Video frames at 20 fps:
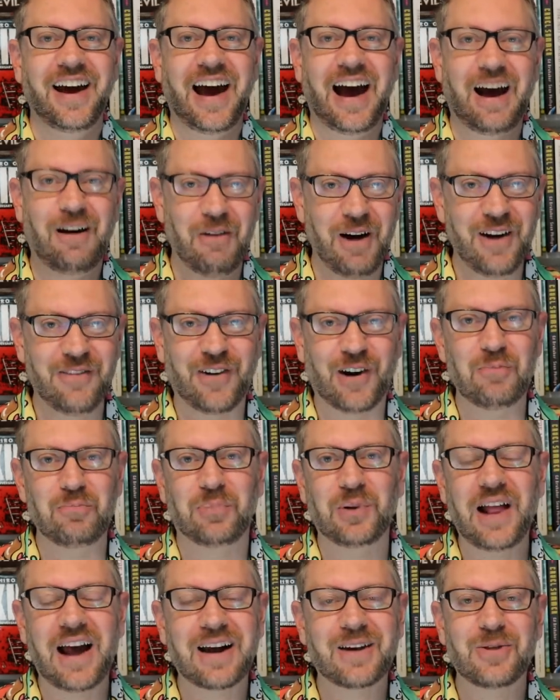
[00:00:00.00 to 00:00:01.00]
However,
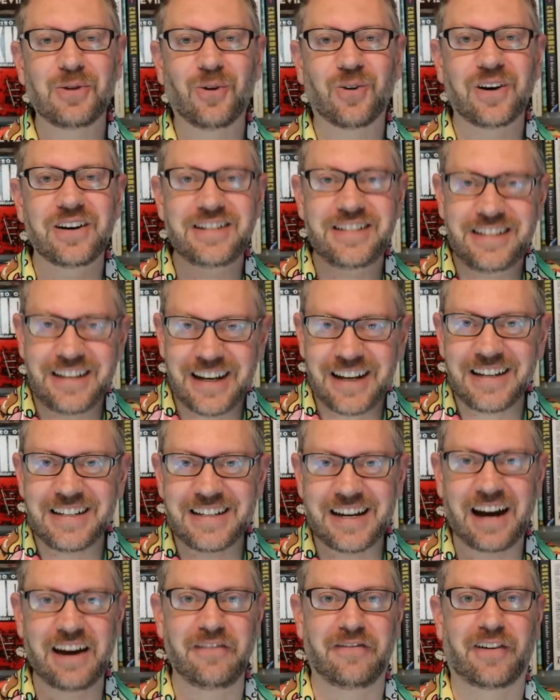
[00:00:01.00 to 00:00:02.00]
Blackthorne did
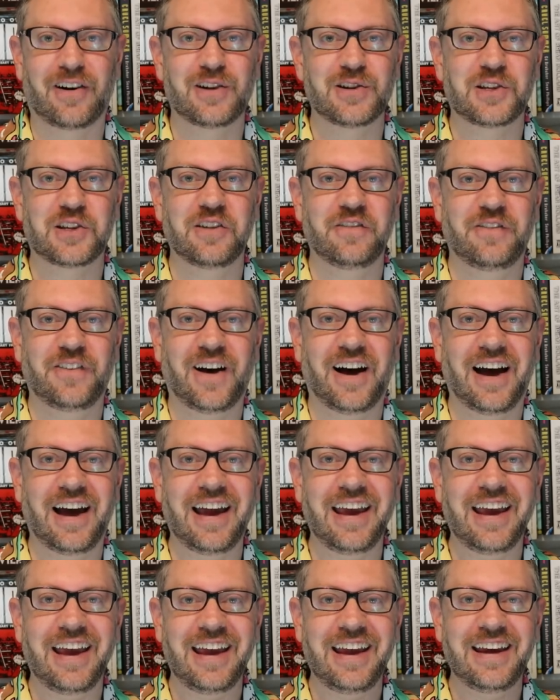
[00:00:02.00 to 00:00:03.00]

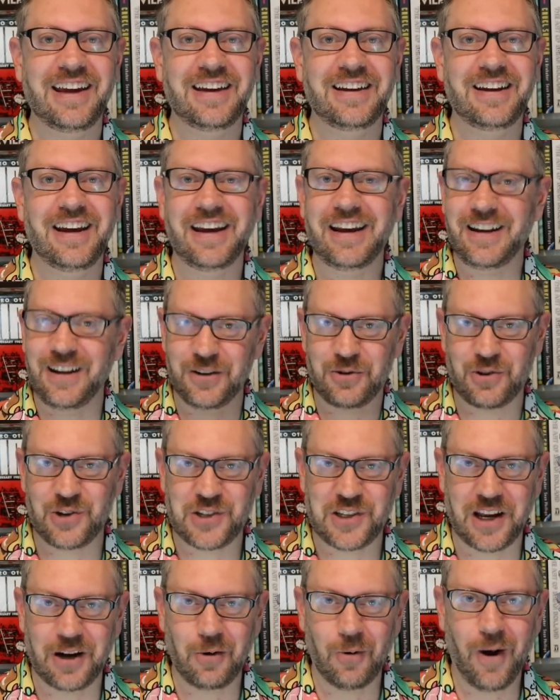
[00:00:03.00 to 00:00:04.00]
diversify in an
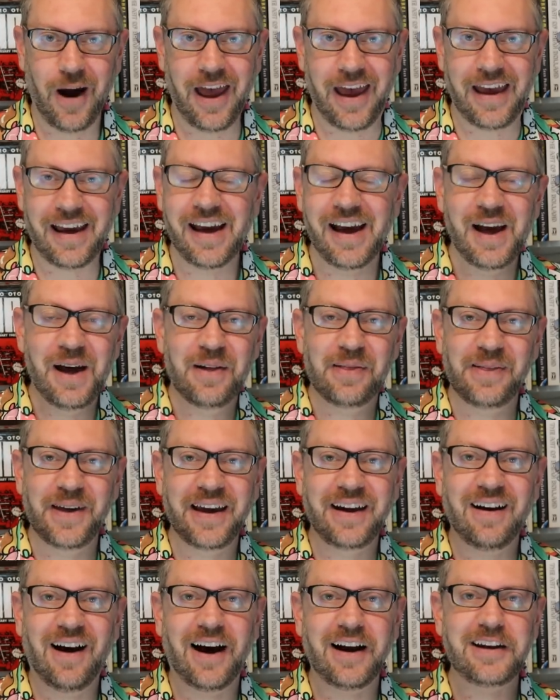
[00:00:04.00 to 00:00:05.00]
interesting way.
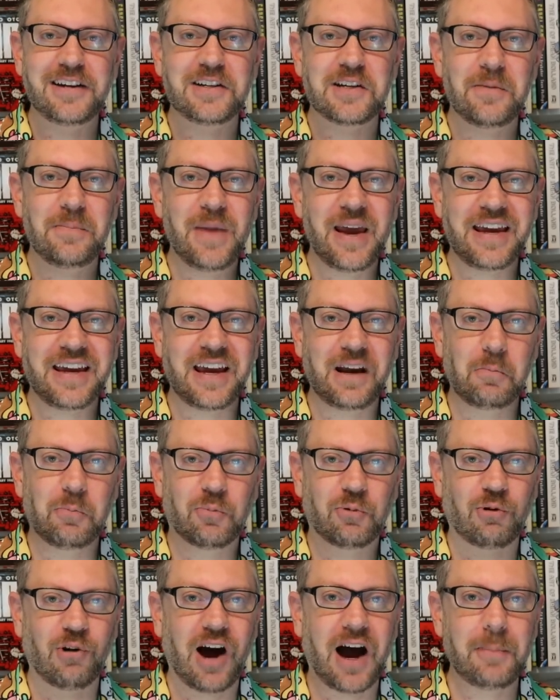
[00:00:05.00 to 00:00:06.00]
They got into making
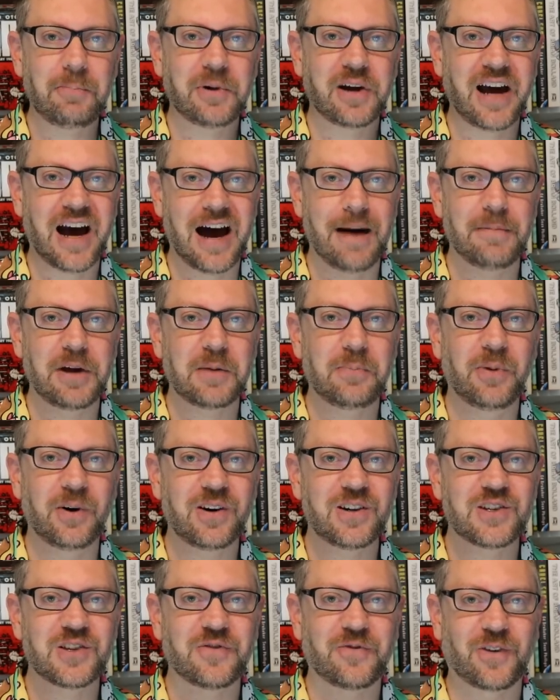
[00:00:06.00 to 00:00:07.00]
prop comic
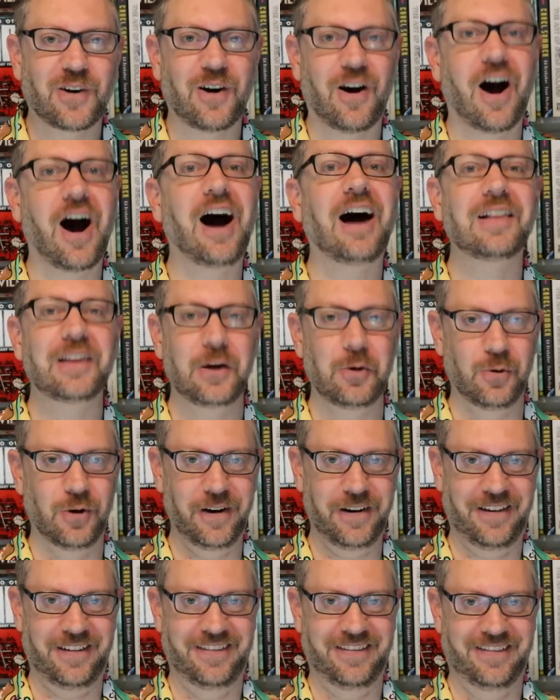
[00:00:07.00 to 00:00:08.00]
books for Hollywood.